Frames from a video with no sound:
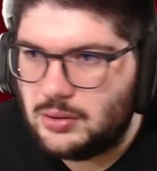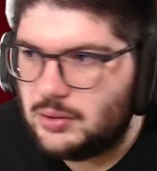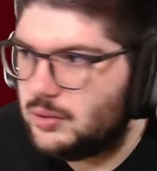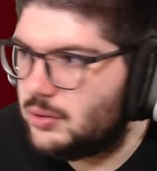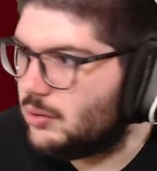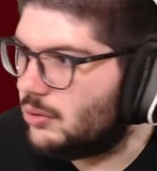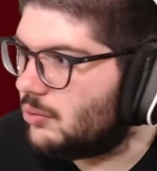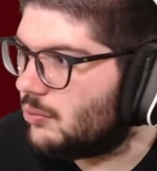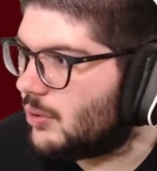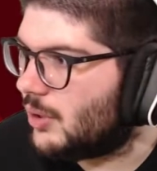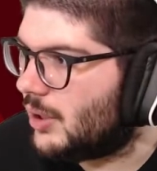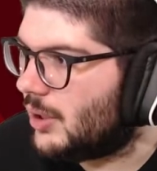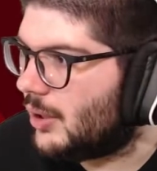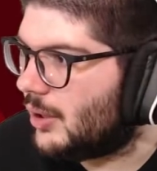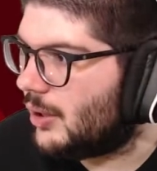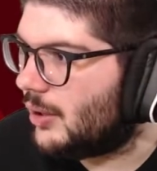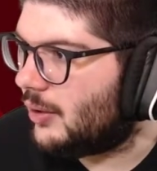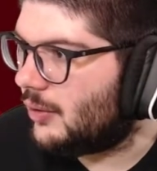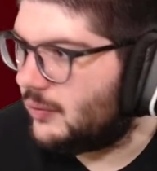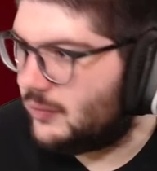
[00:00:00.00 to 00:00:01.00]
You
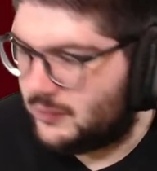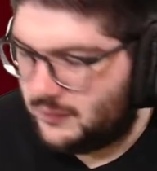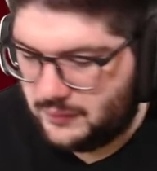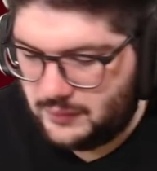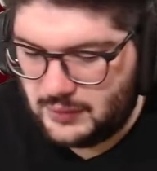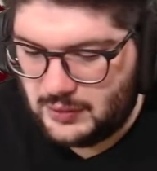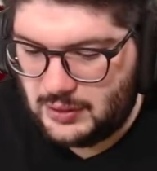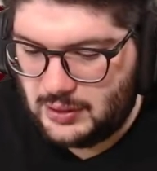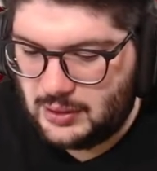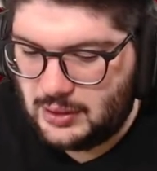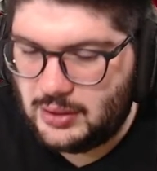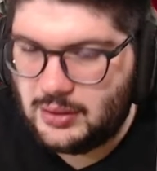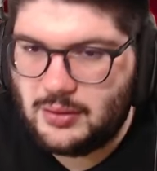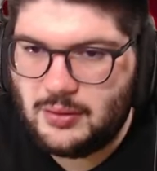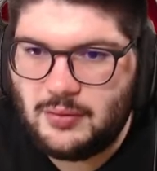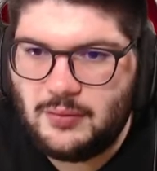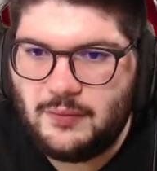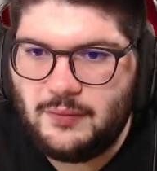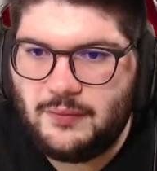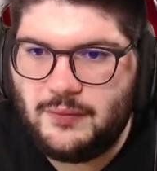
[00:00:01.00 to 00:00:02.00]
have uh,
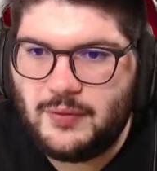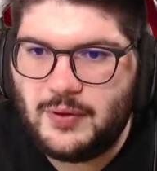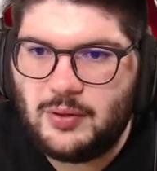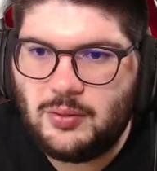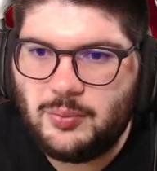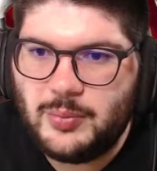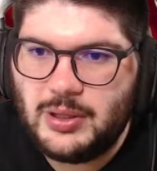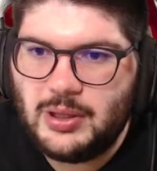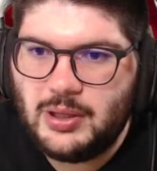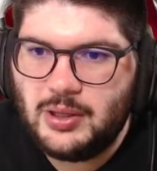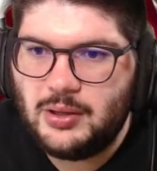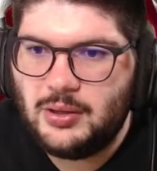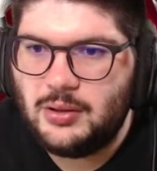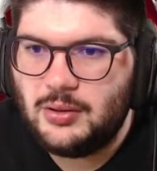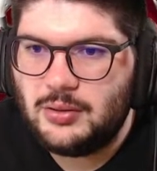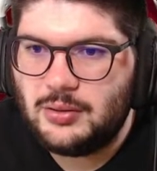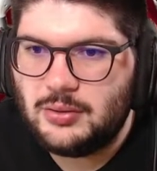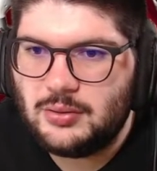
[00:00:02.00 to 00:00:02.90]
Veltman.